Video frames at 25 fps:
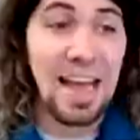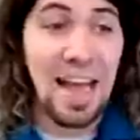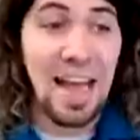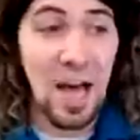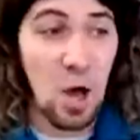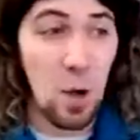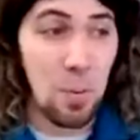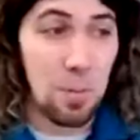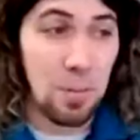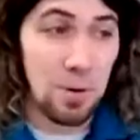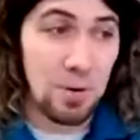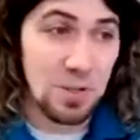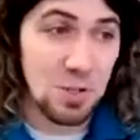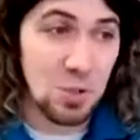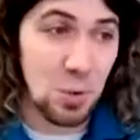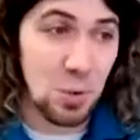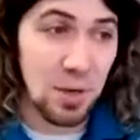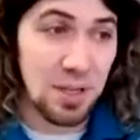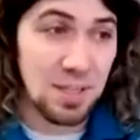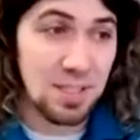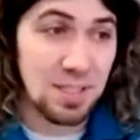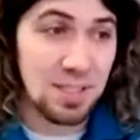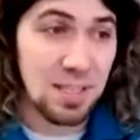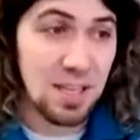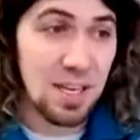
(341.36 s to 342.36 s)
the elbow
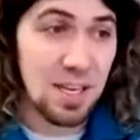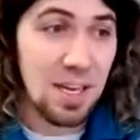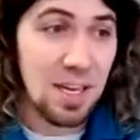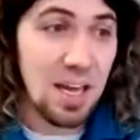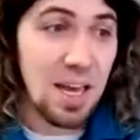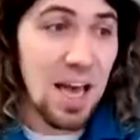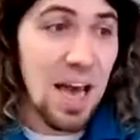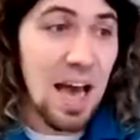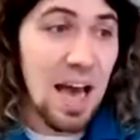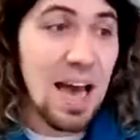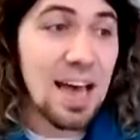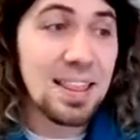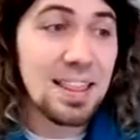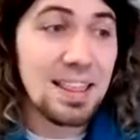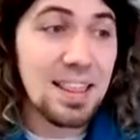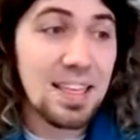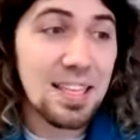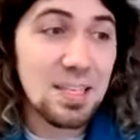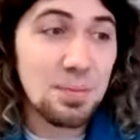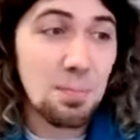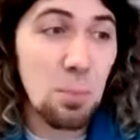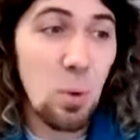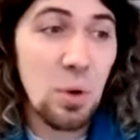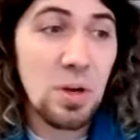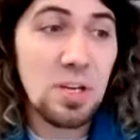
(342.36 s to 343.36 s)
joints.
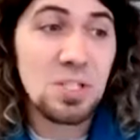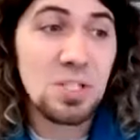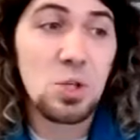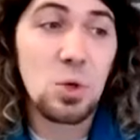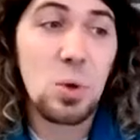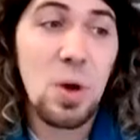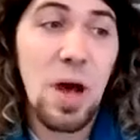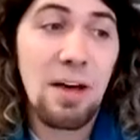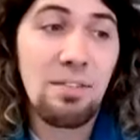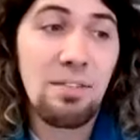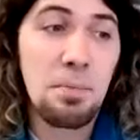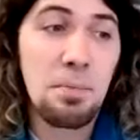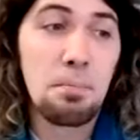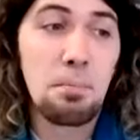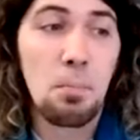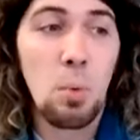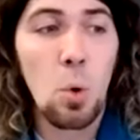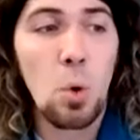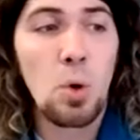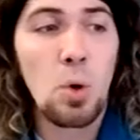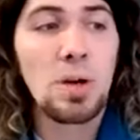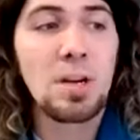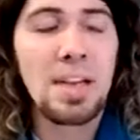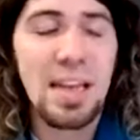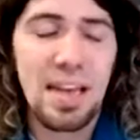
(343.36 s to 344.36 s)
Do you have it
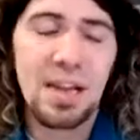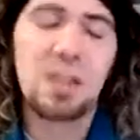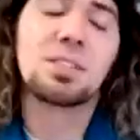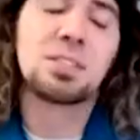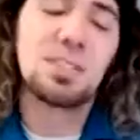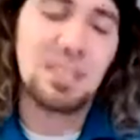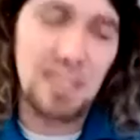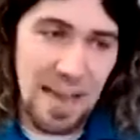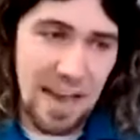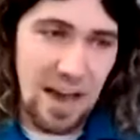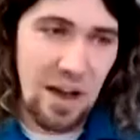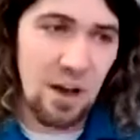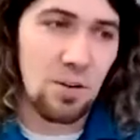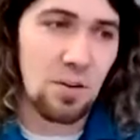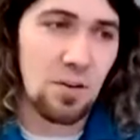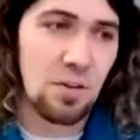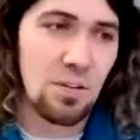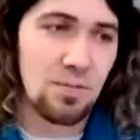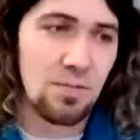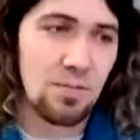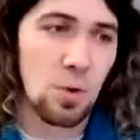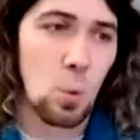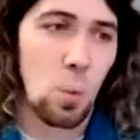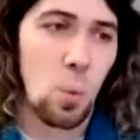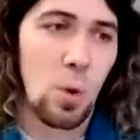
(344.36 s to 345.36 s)
more nailed down
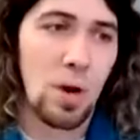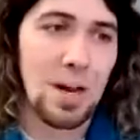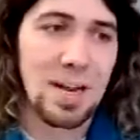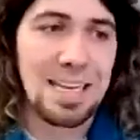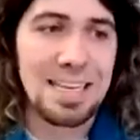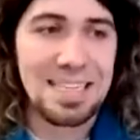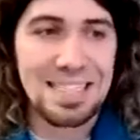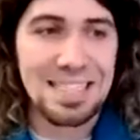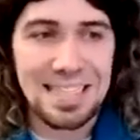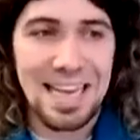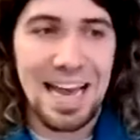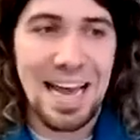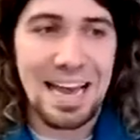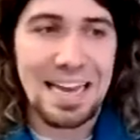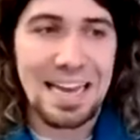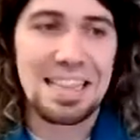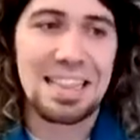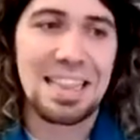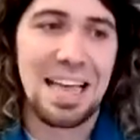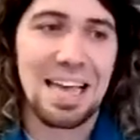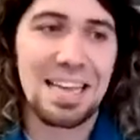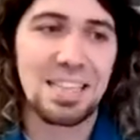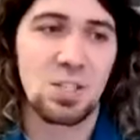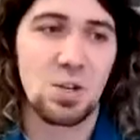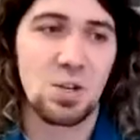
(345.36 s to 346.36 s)
for what exact
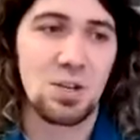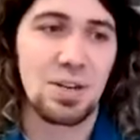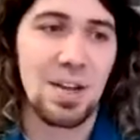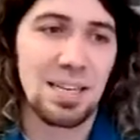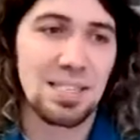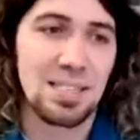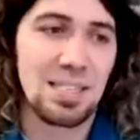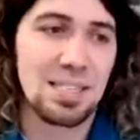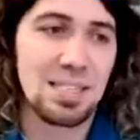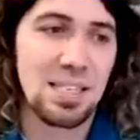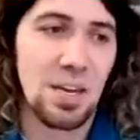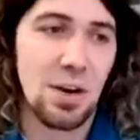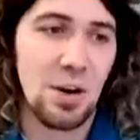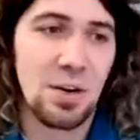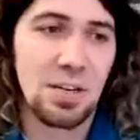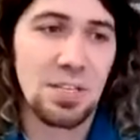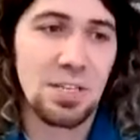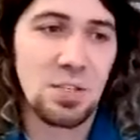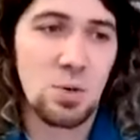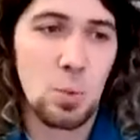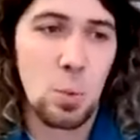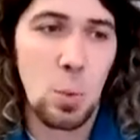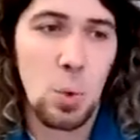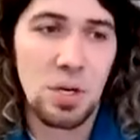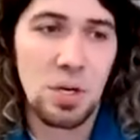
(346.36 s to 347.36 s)
lengths are necessary
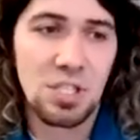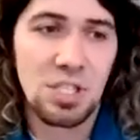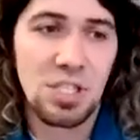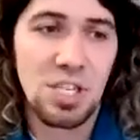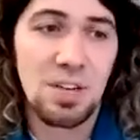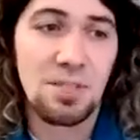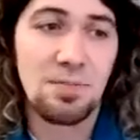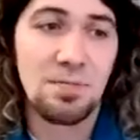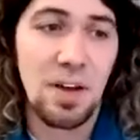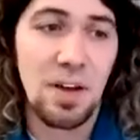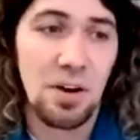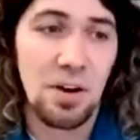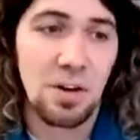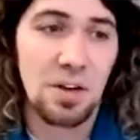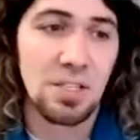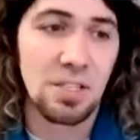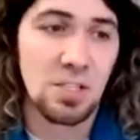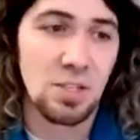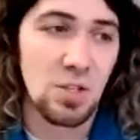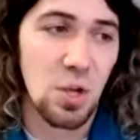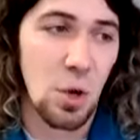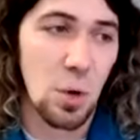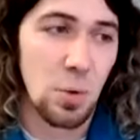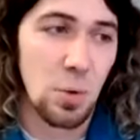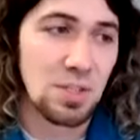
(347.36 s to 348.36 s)
to achieve
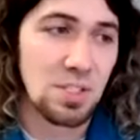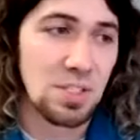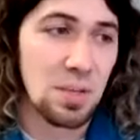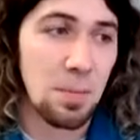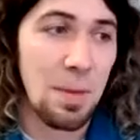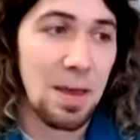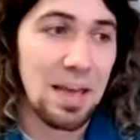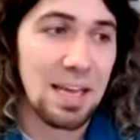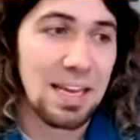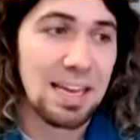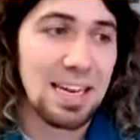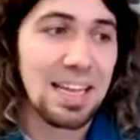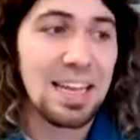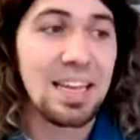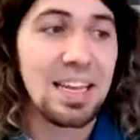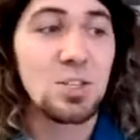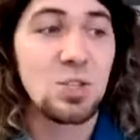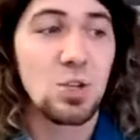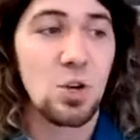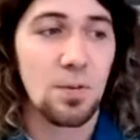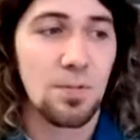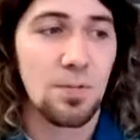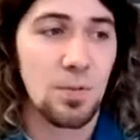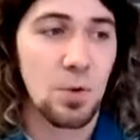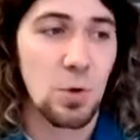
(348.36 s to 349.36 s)
various notes to make it
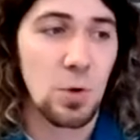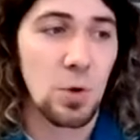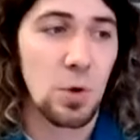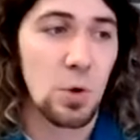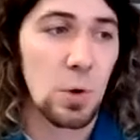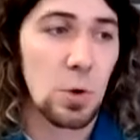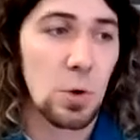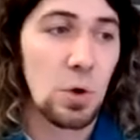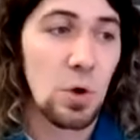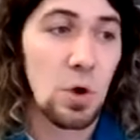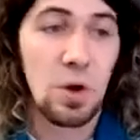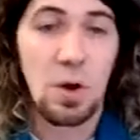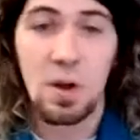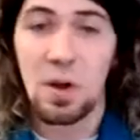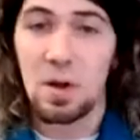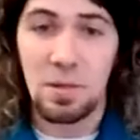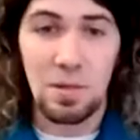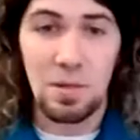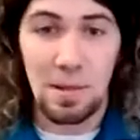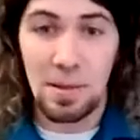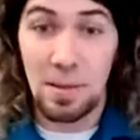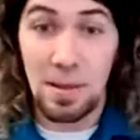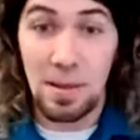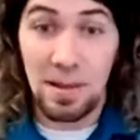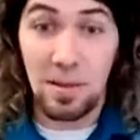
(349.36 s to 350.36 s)
easier for you to
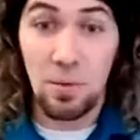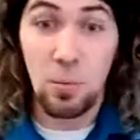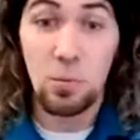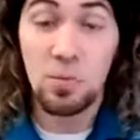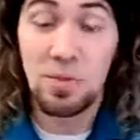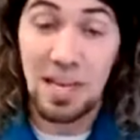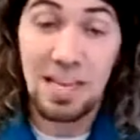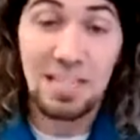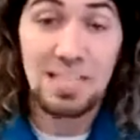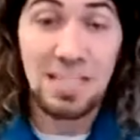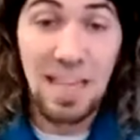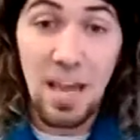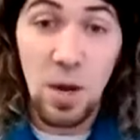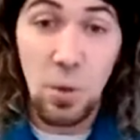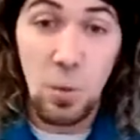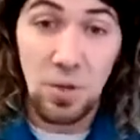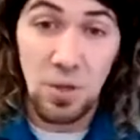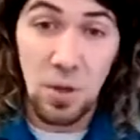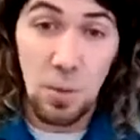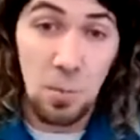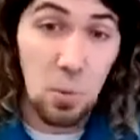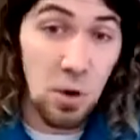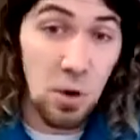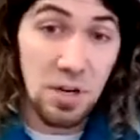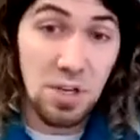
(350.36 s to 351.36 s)
like take
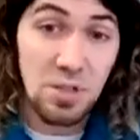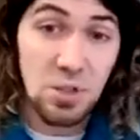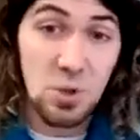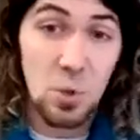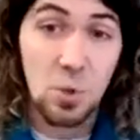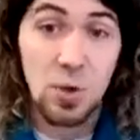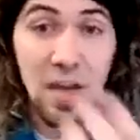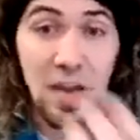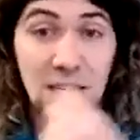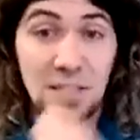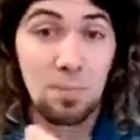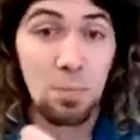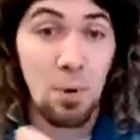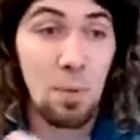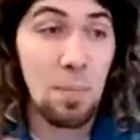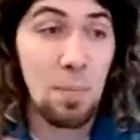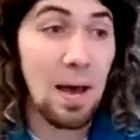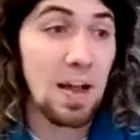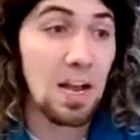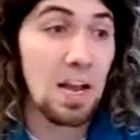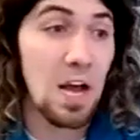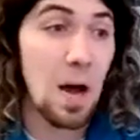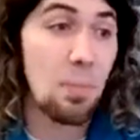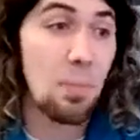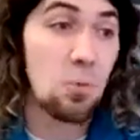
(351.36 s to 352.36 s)
with you, put in a suitcase and put
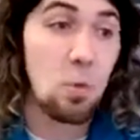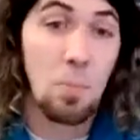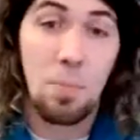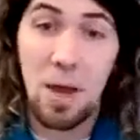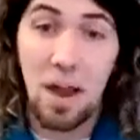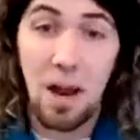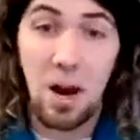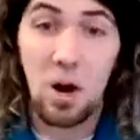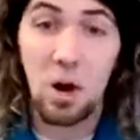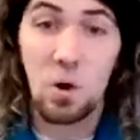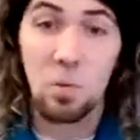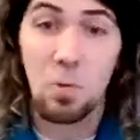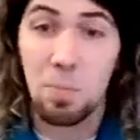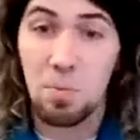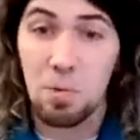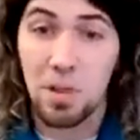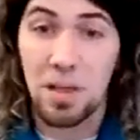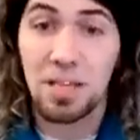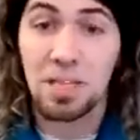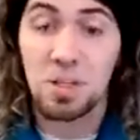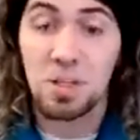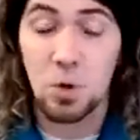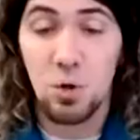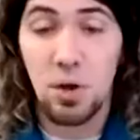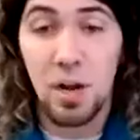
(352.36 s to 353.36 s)
back up, repair,
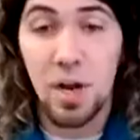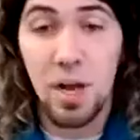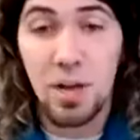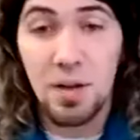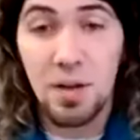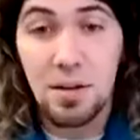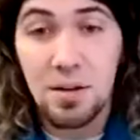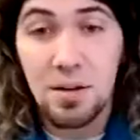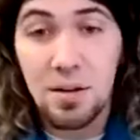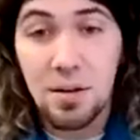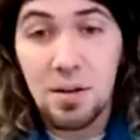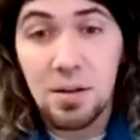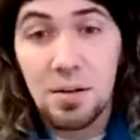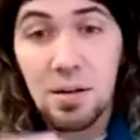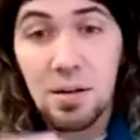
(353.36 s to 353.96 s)
replace, create?